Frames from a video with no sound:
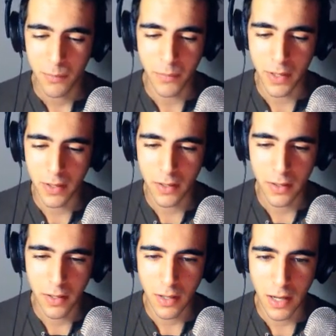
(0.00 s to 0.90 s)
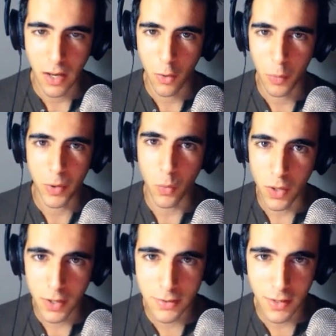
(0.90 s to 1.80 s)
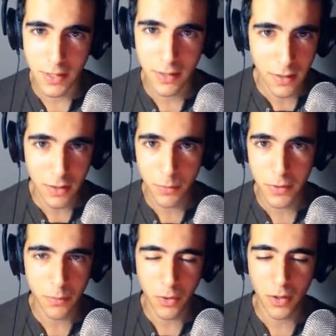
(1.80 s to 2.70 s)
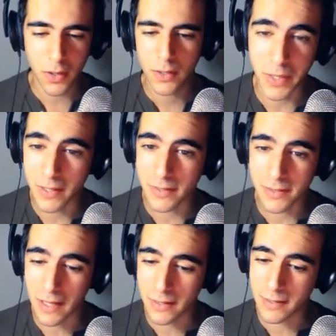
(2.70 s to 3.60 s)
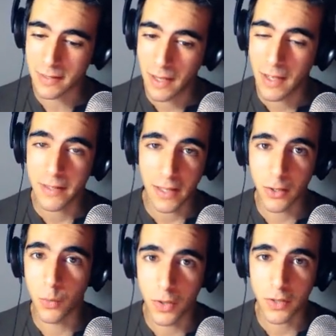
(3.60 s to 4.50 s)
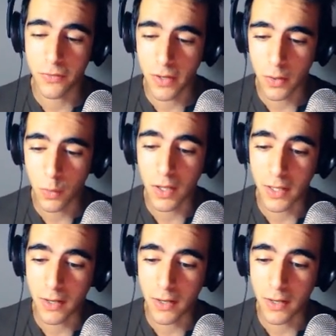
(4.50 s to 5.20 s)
but I hope he works on it a little bit more because that that could work very well.